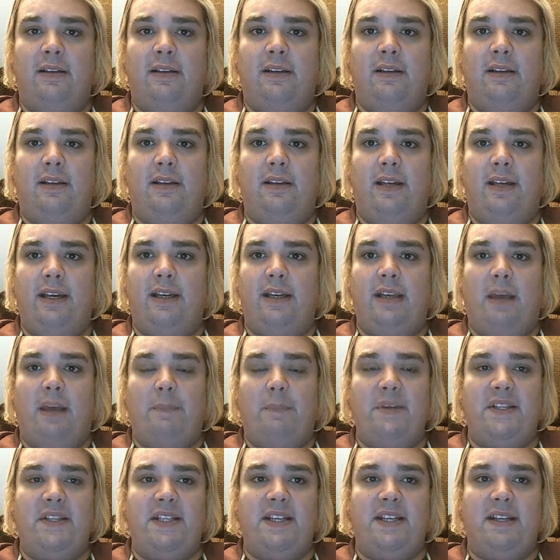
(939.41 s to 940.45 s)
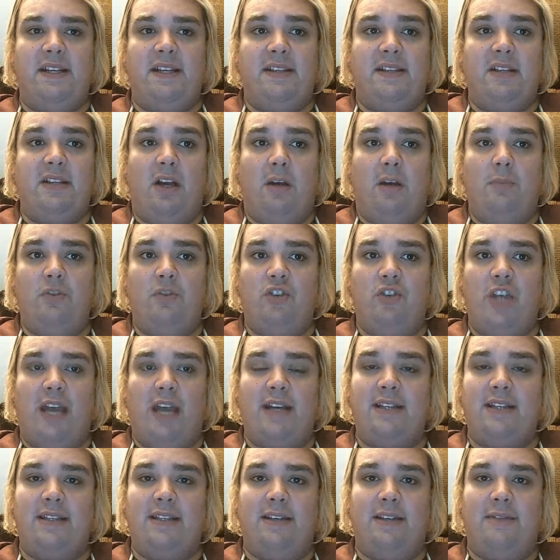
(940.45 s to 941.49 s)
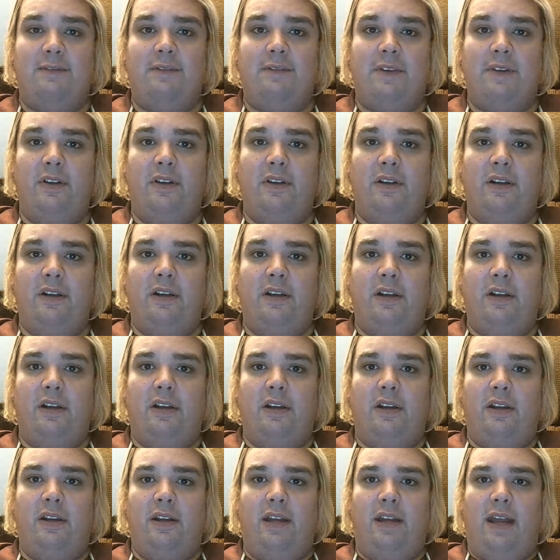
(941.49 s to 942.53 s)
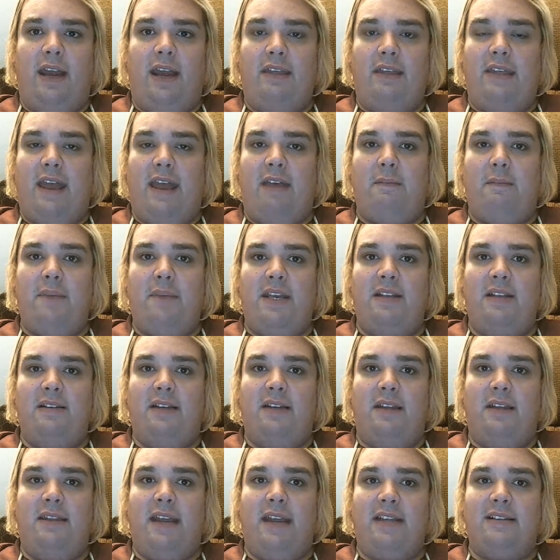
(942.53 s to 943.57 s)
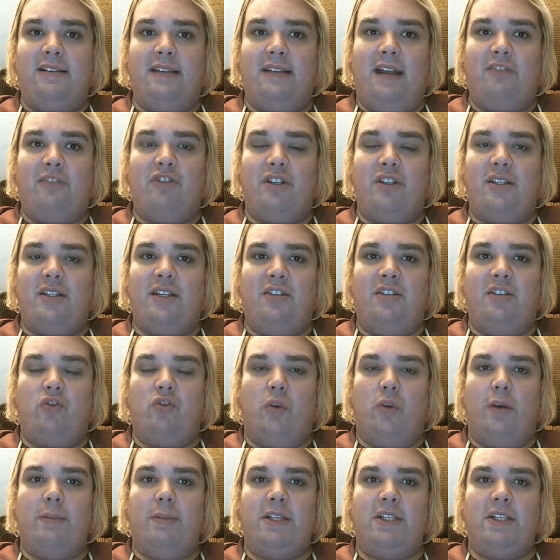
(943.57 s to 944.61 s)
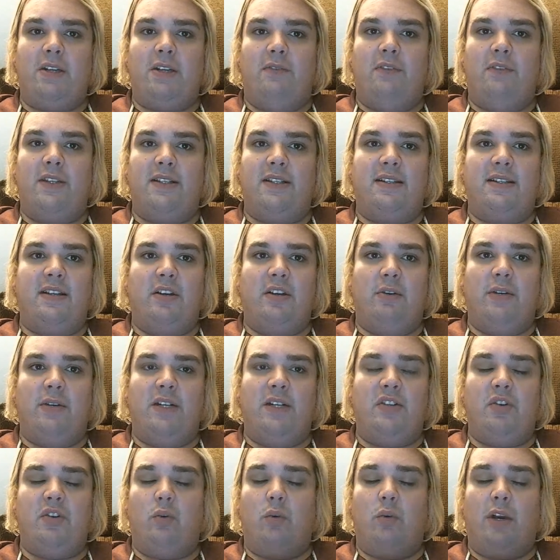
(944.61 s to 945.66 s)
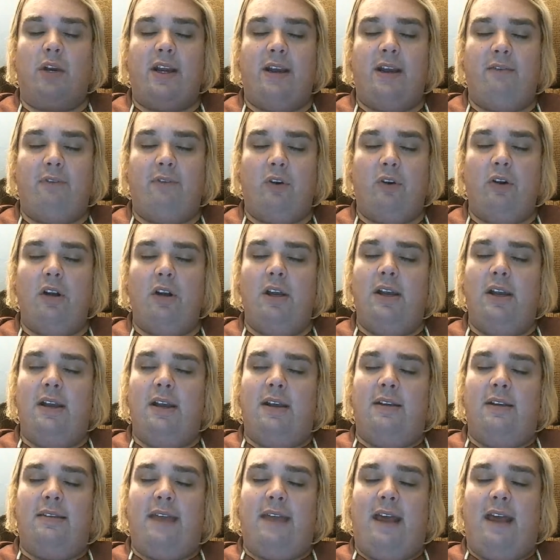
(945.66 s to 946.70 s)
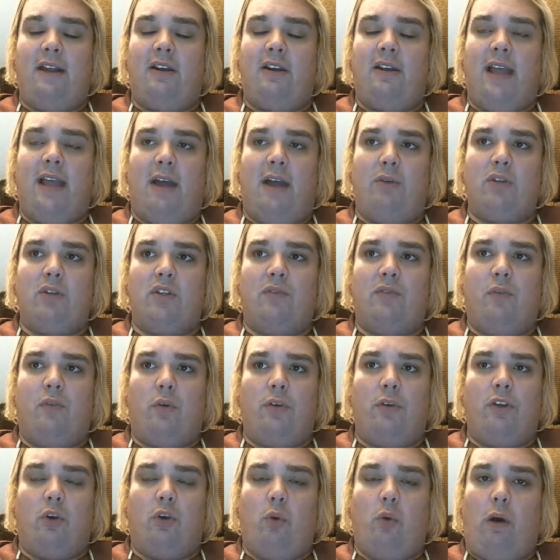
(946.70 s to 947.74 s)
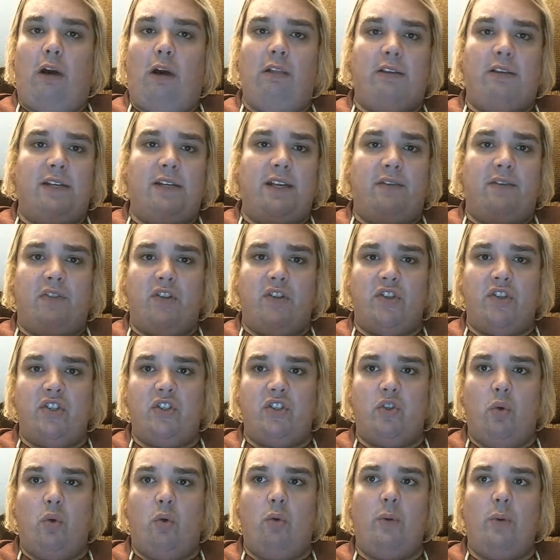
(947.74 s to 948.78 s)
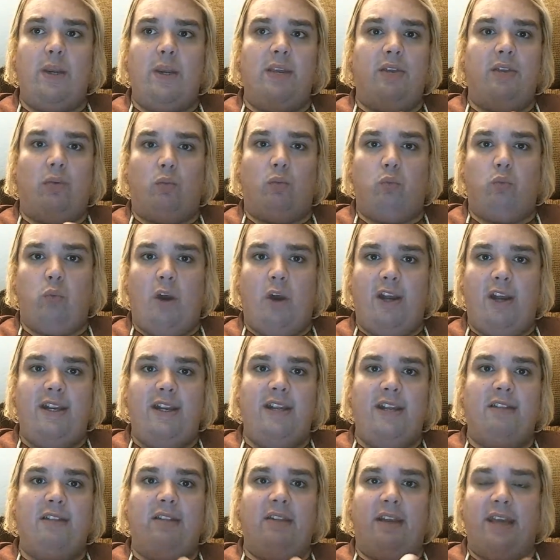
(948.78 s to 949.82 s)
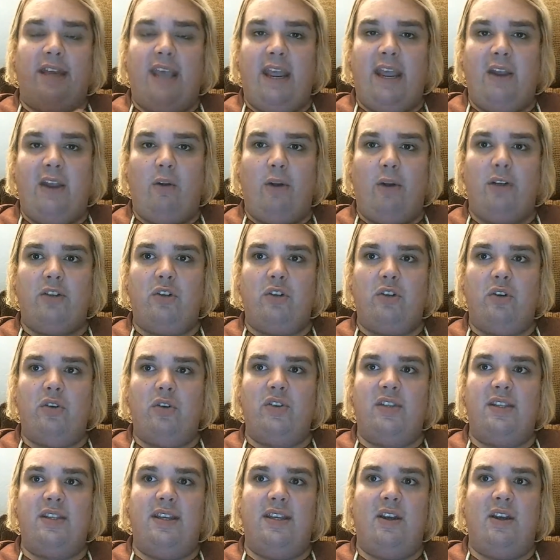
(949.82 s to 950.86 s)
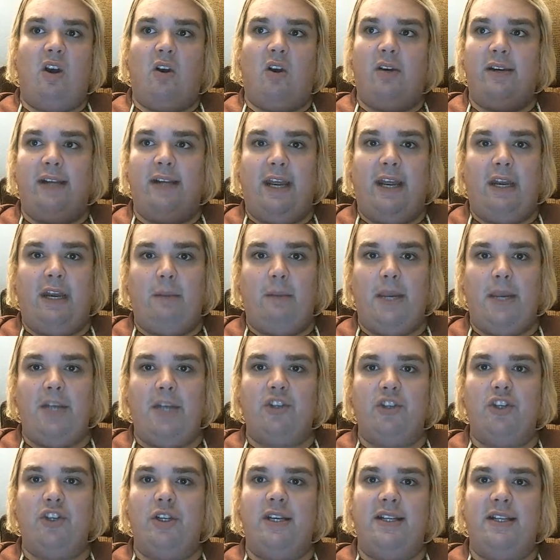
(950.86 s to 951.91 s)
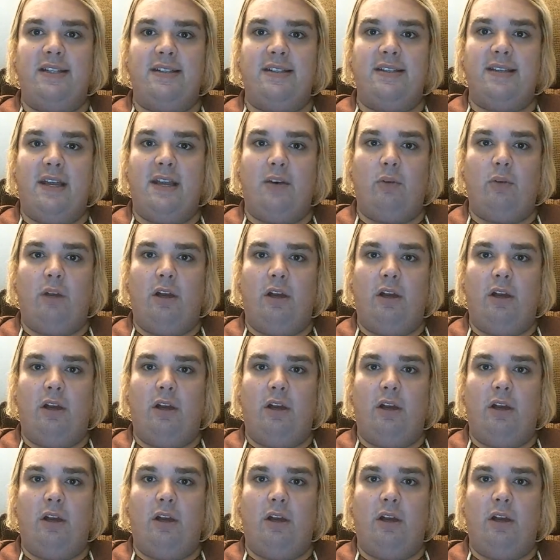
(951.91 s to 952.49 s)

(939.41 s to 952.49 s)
It cannot be seen as objective. And that mean and that's not just enjoyment of the series or whatever. That counts for the quality of the story, the writing, the characters, the art and animation, etc.